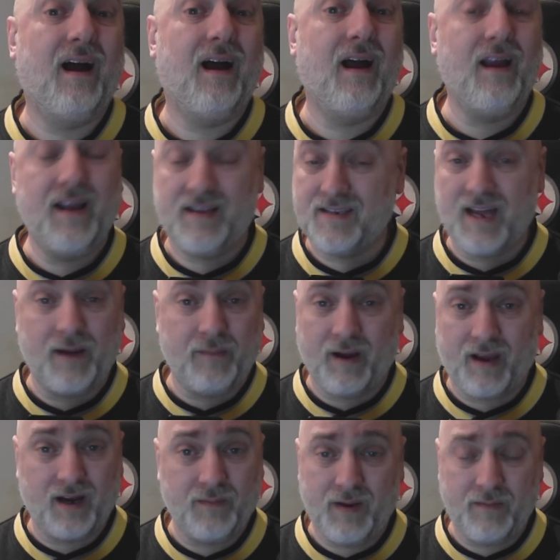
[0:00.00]
it's not going
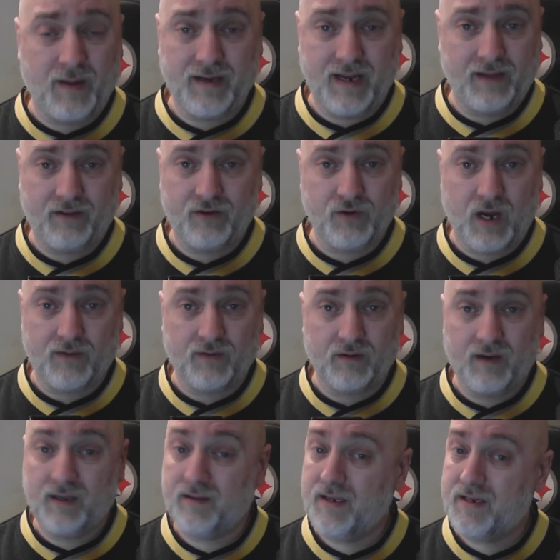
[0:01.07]
to be my daily driver,
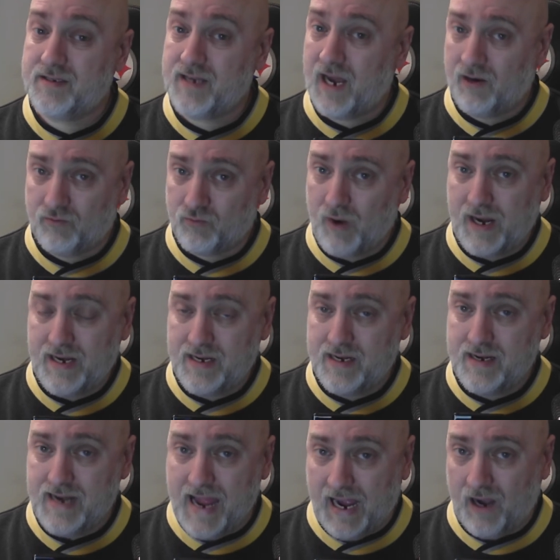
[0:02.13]
at least not right
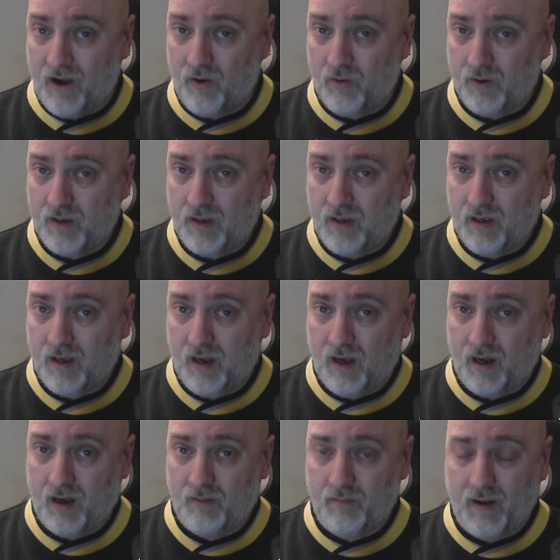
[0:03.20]
now.
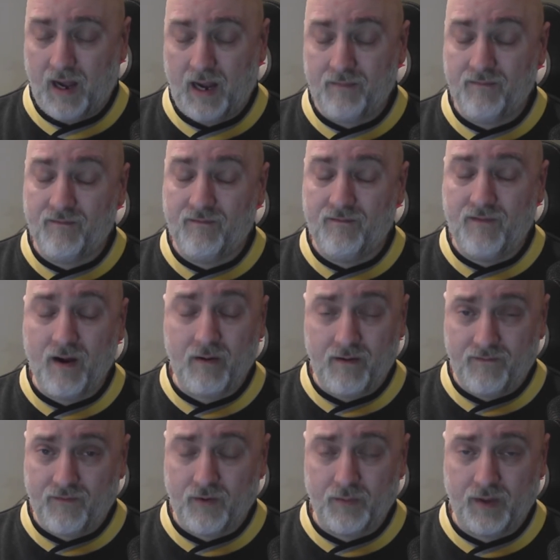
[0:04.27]
I'm very
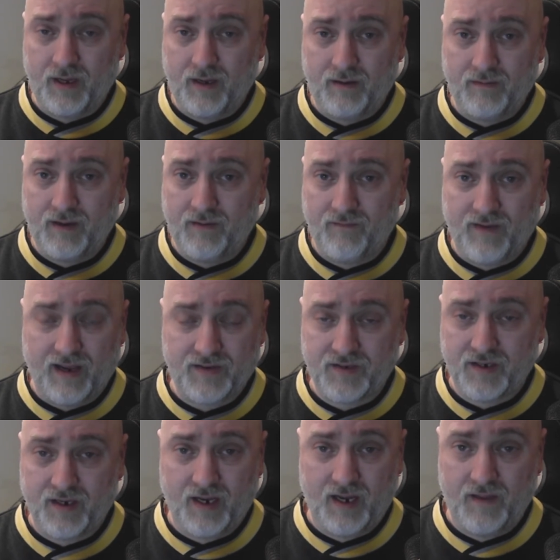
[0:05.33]
firmly
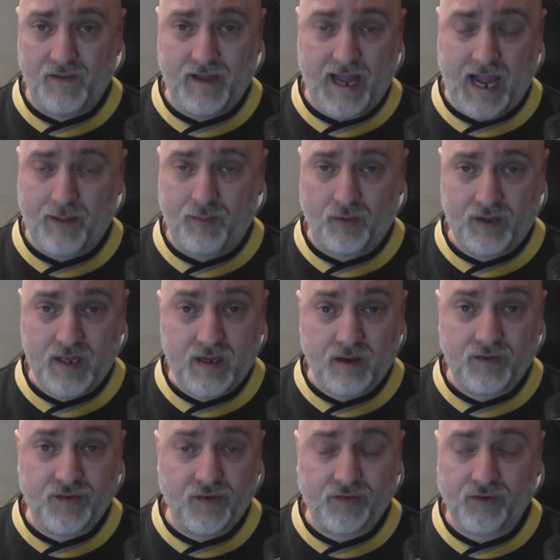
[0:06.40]
invested in the Apple
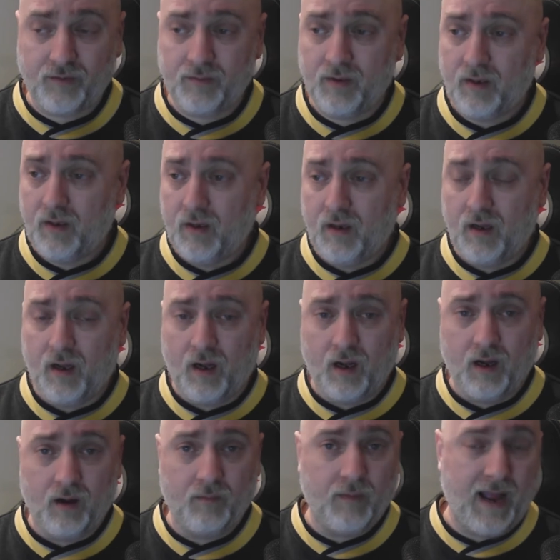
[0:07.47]
ecosystem,
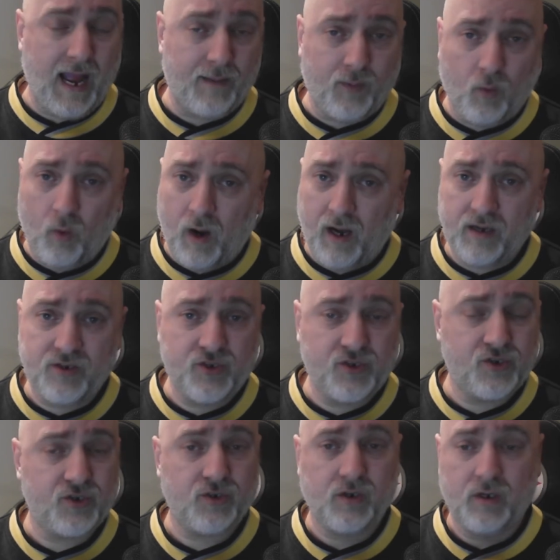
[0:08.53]
Apple
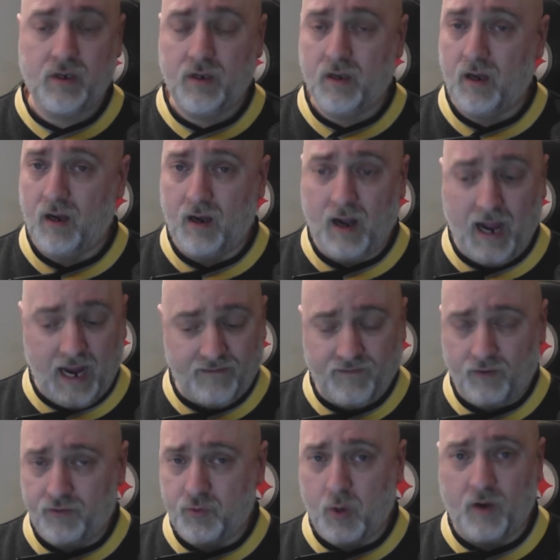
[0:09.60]
Watch,
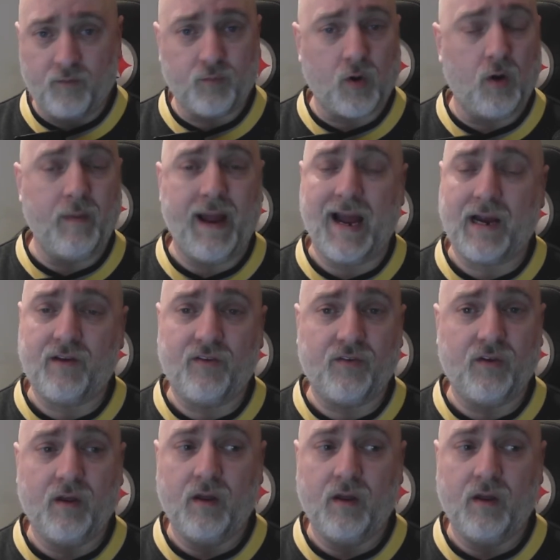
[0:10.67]
iPhone 12 Pro Max,